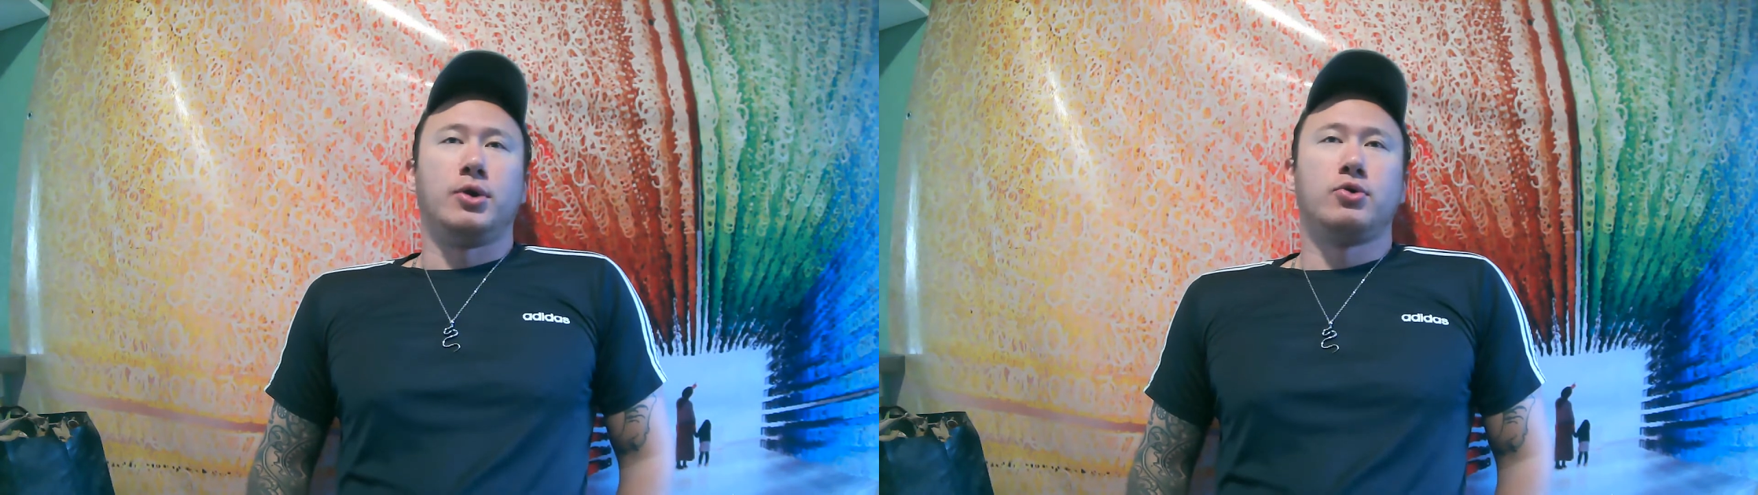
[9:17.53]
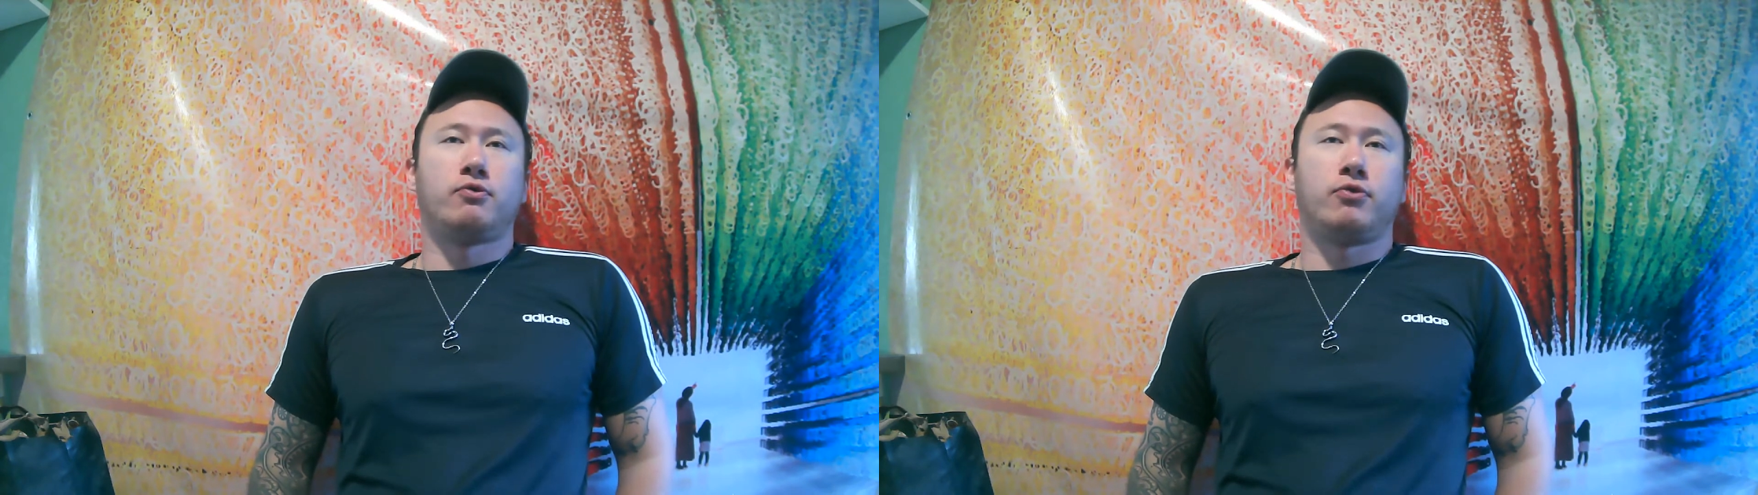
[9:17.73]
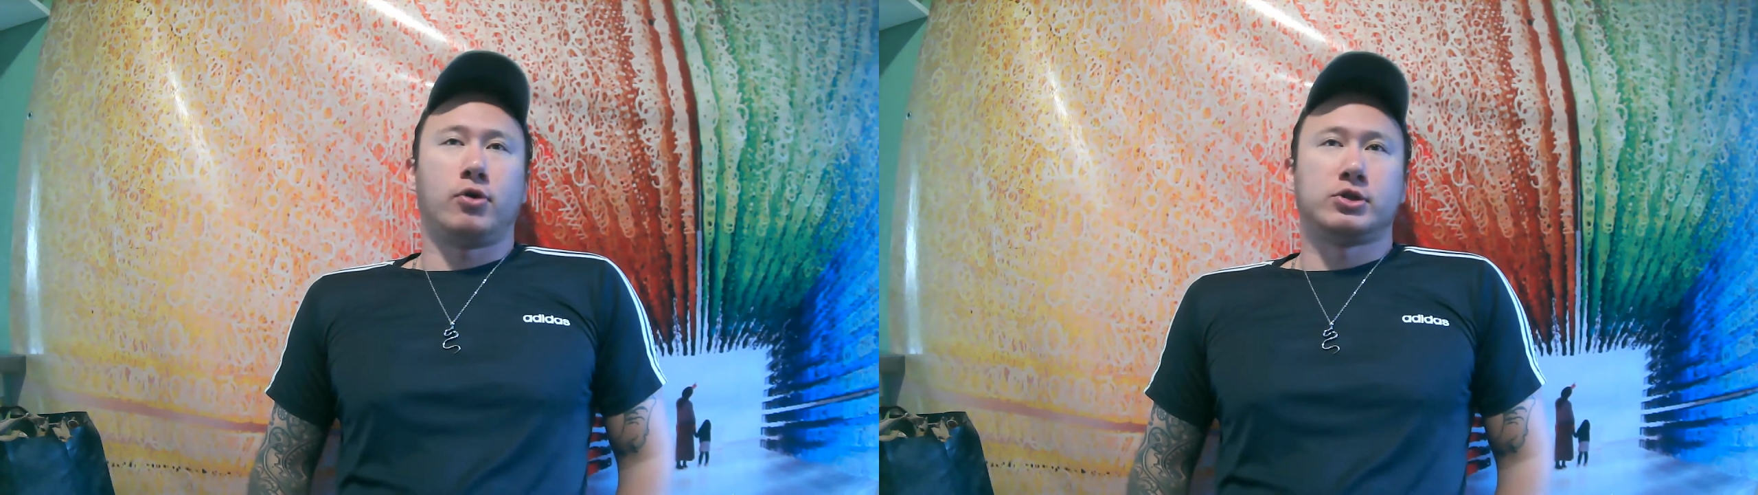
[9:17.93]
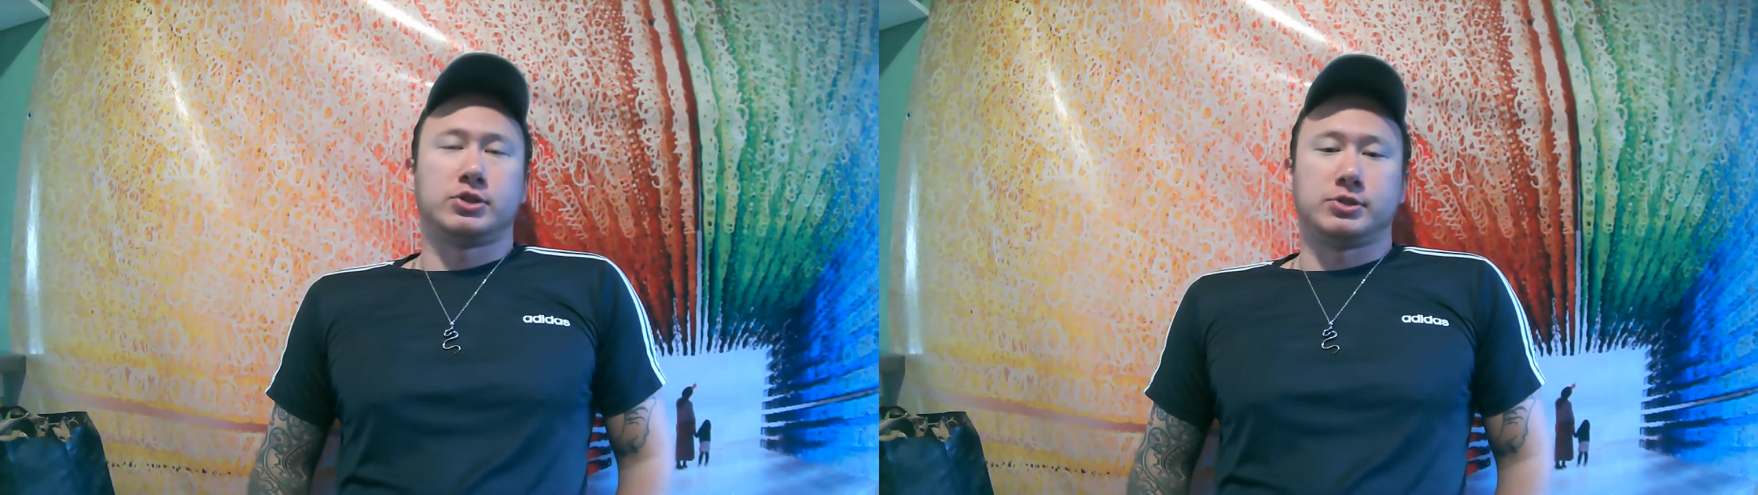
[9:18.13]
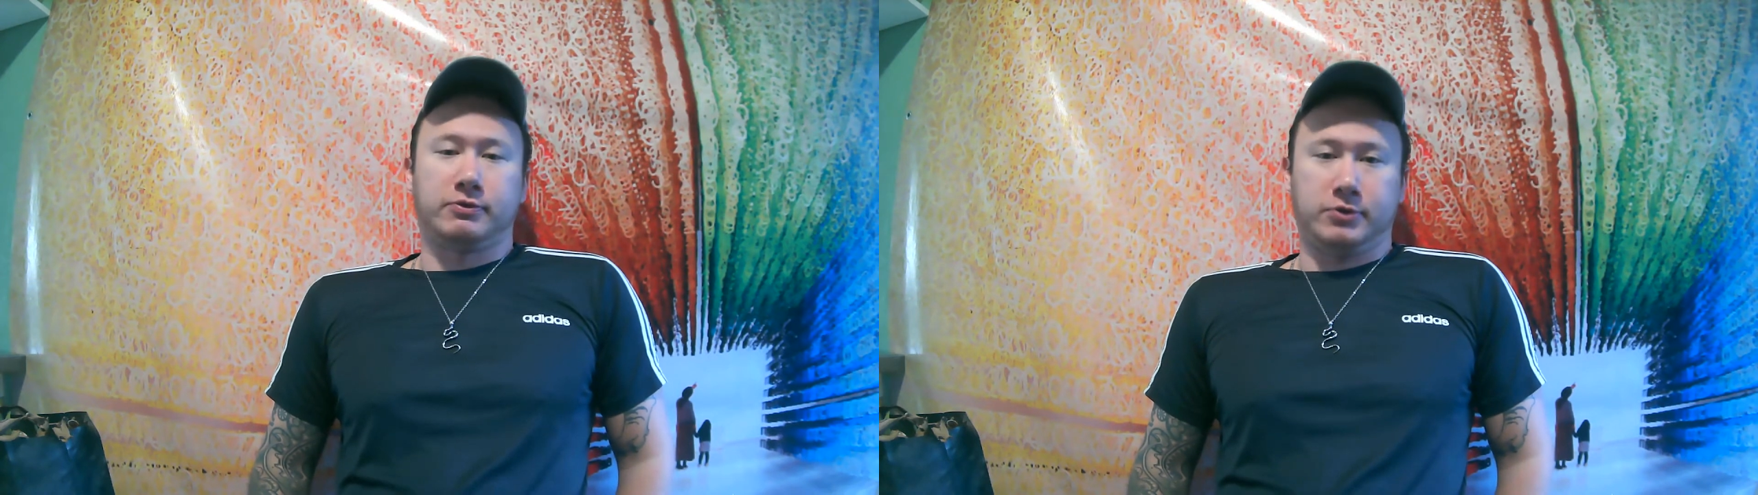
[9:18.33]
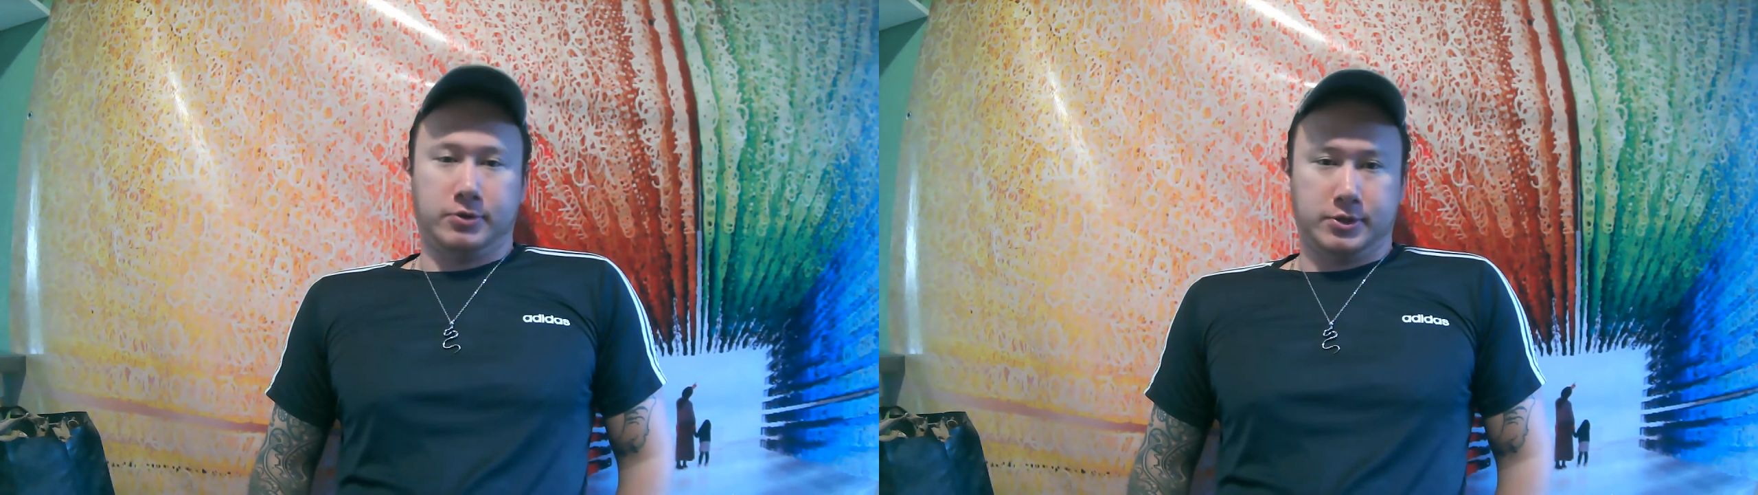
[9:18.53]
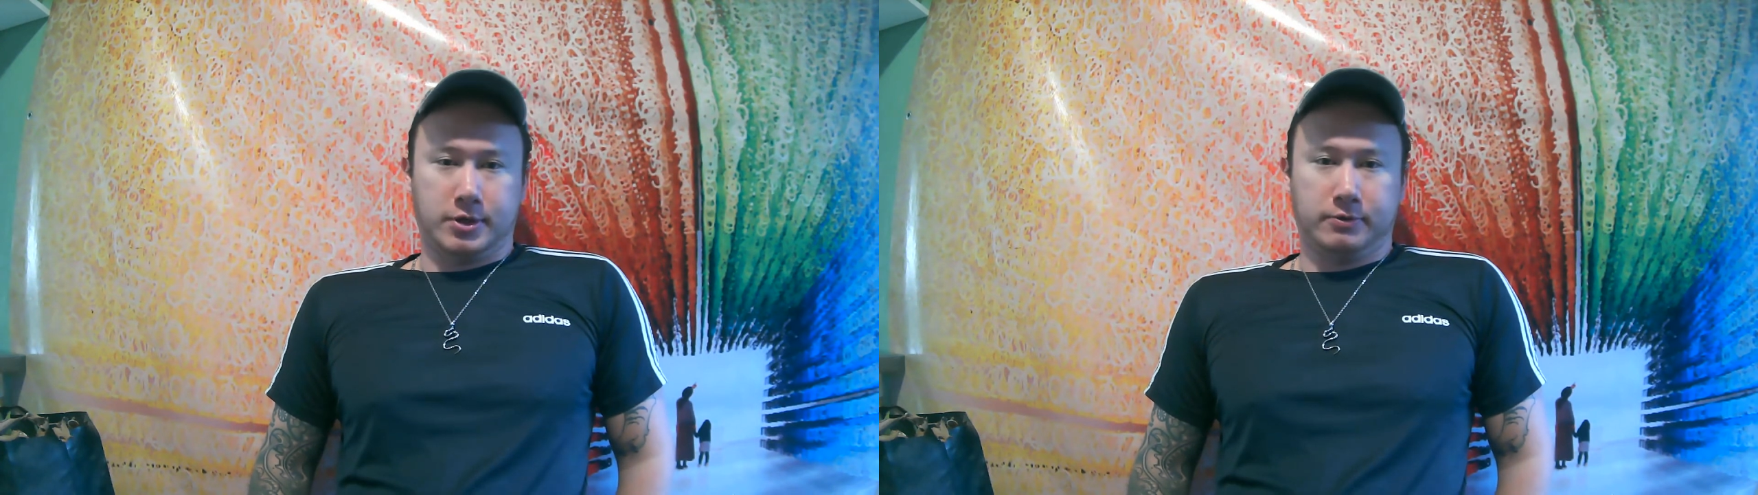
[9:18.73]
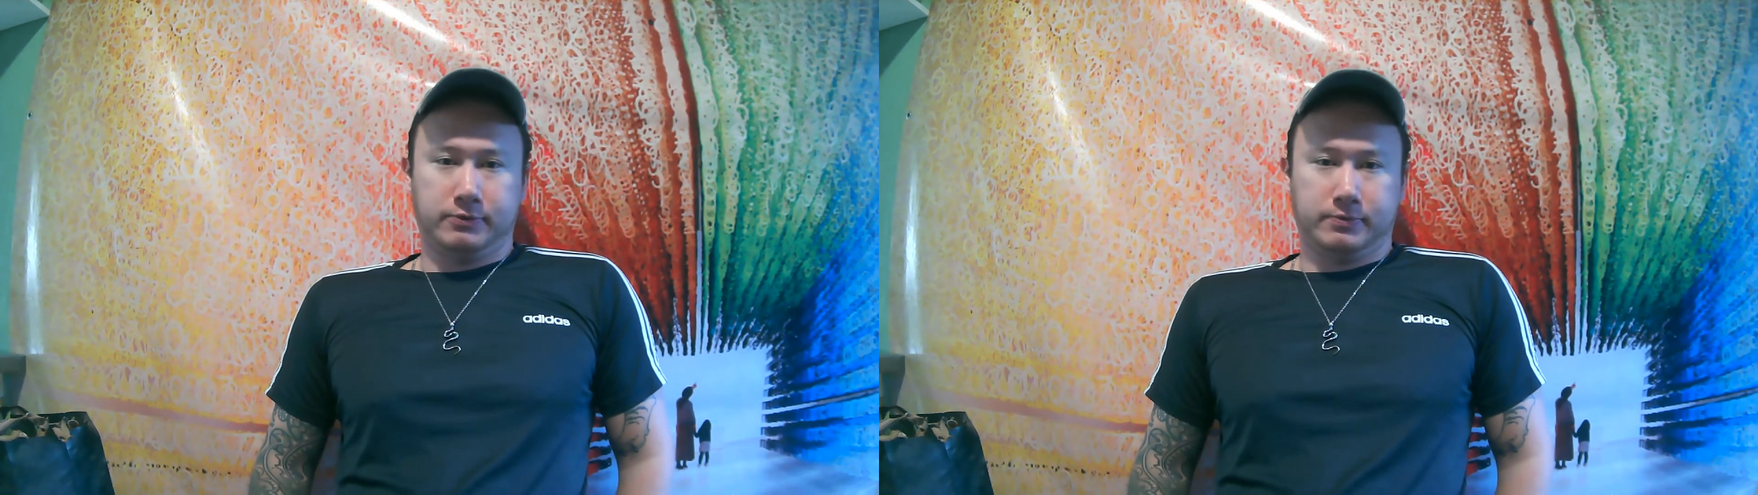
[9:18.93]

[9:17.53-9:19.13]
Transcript: new versions of yourself.